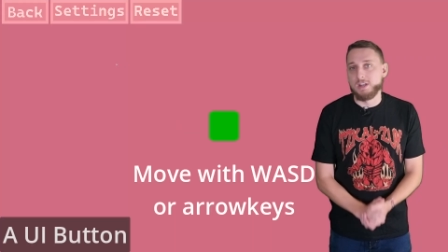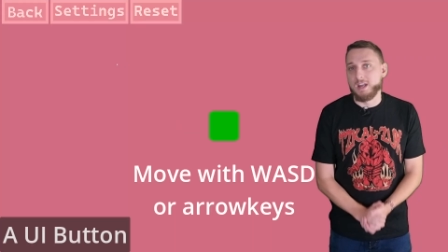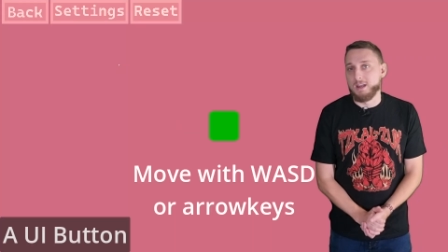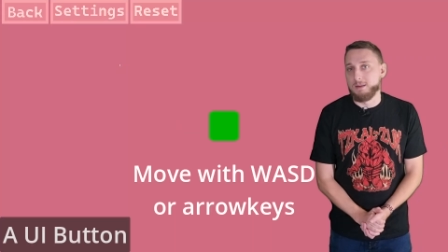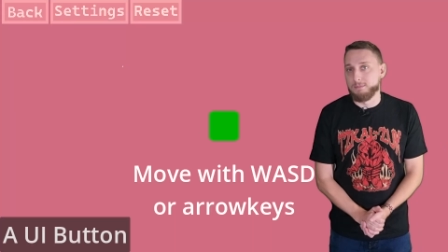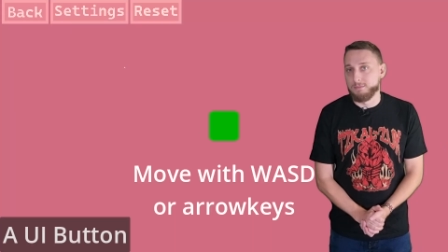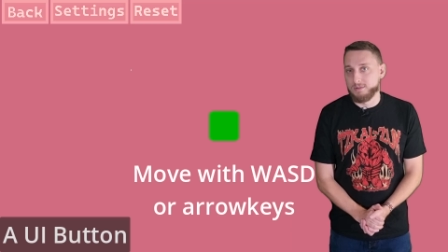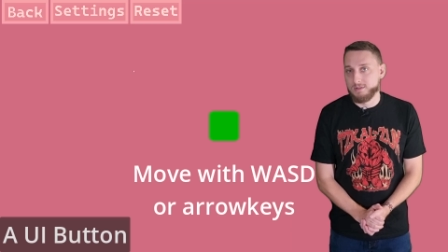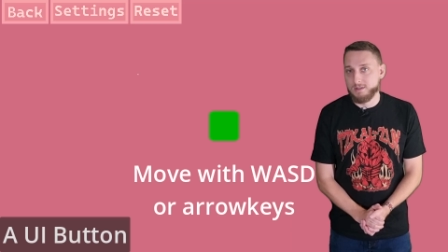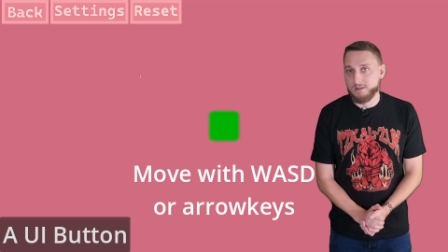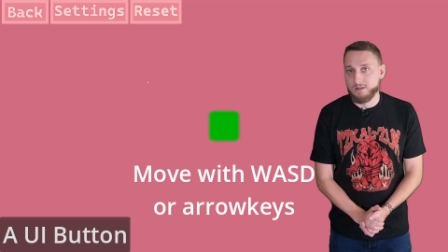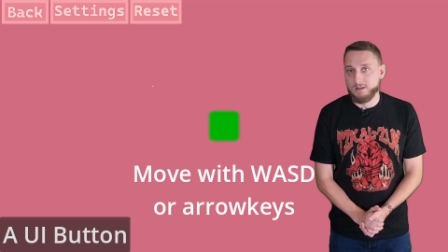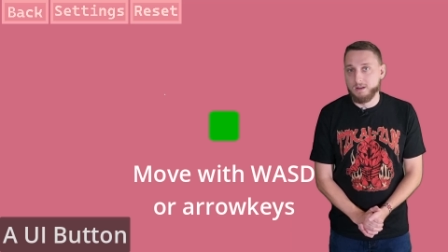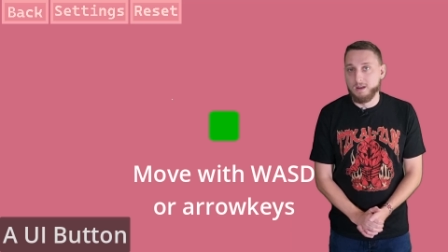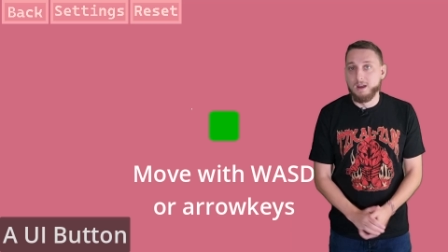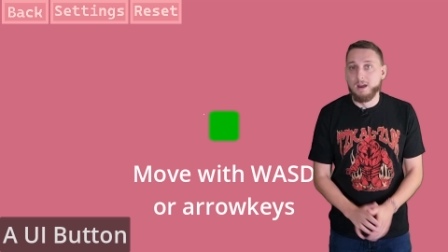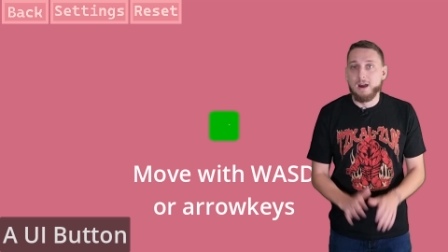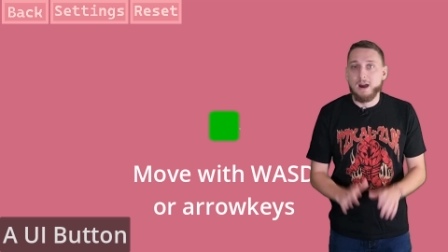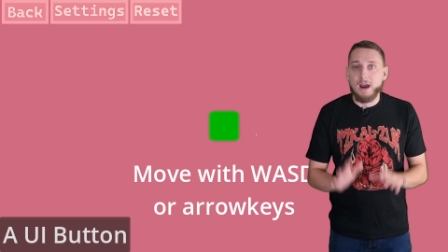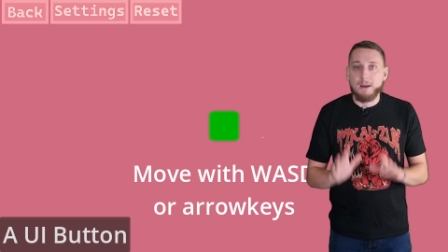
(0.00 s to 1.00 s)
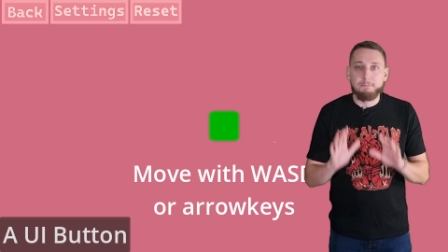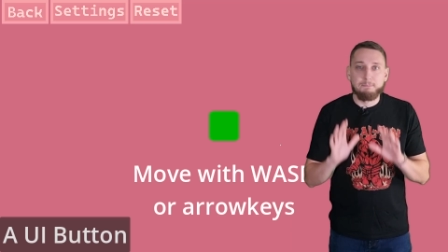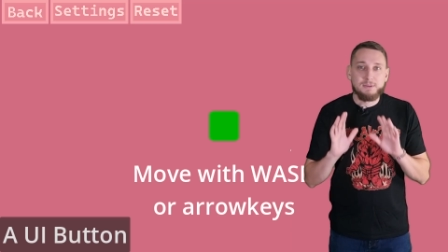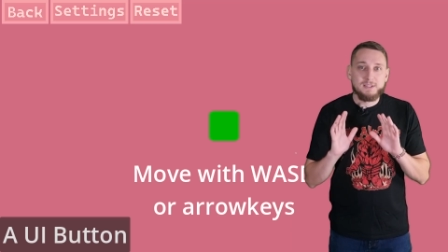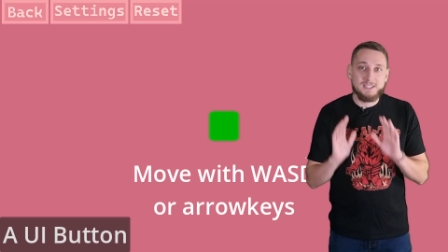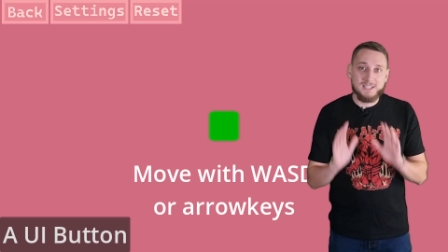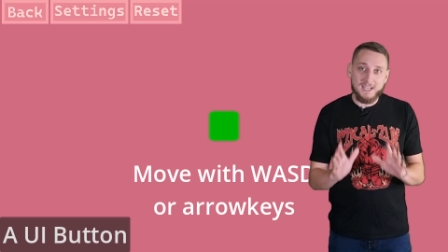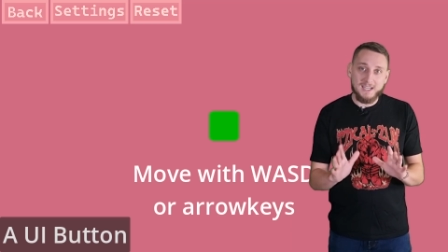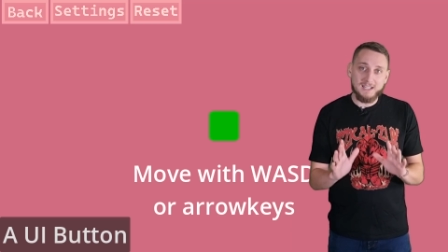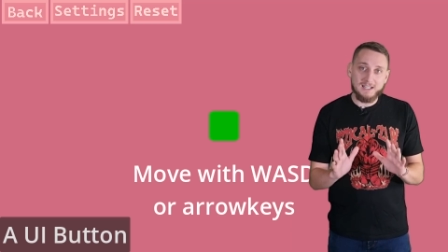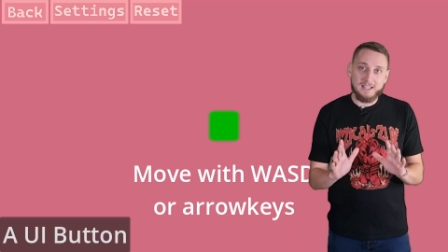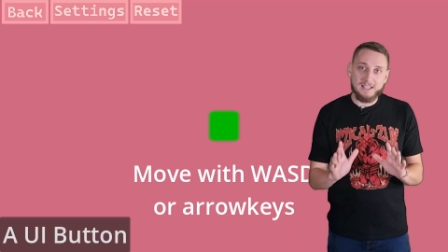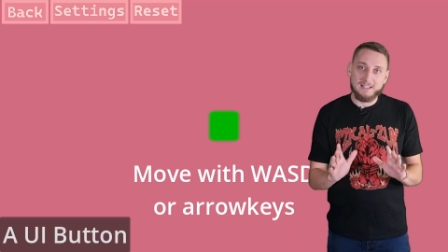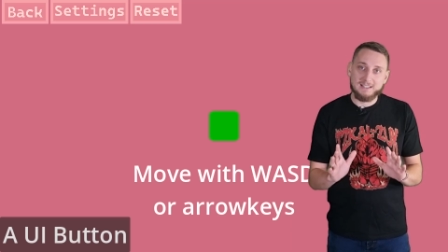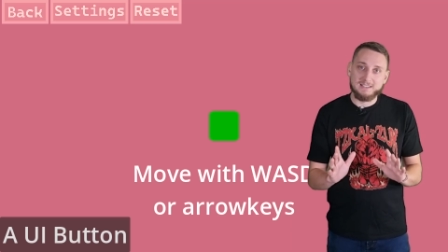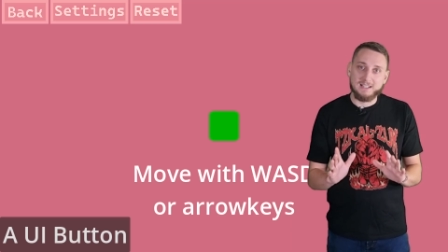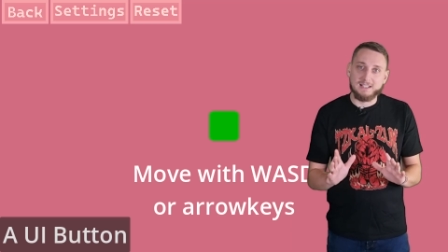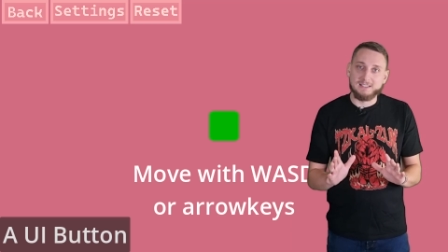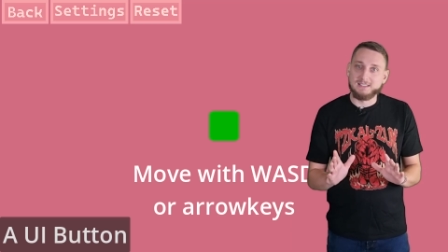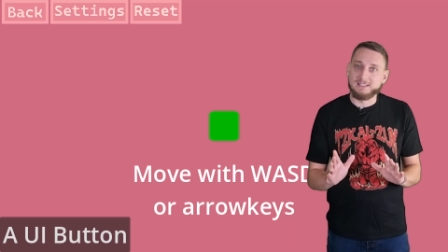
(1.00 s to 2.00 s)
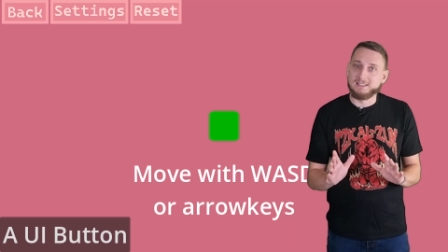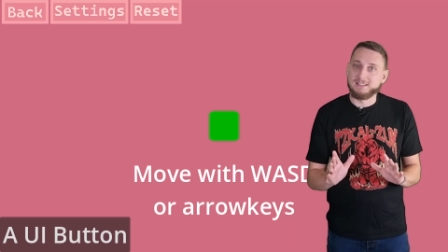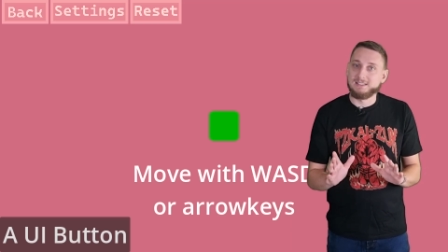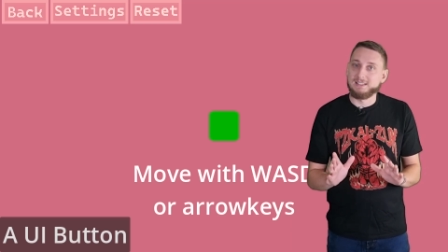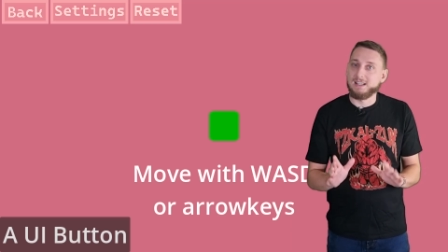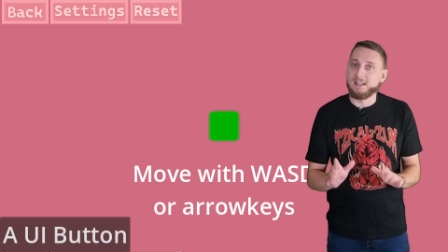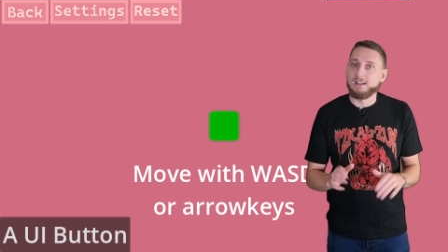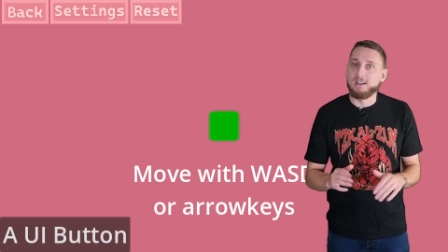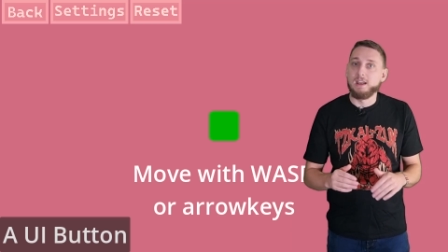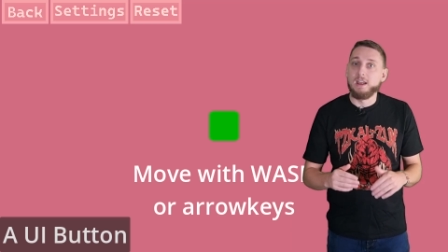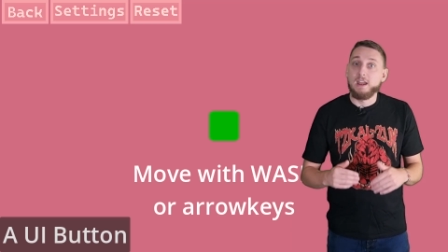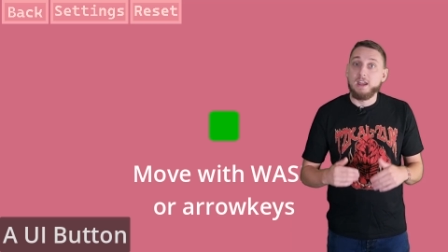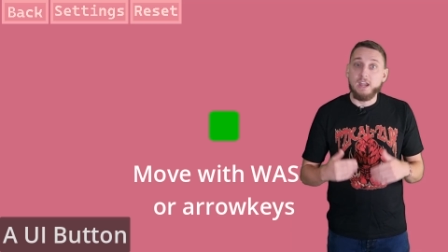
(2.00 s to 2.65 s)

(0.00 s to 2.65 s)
games. I'm particularly excited to see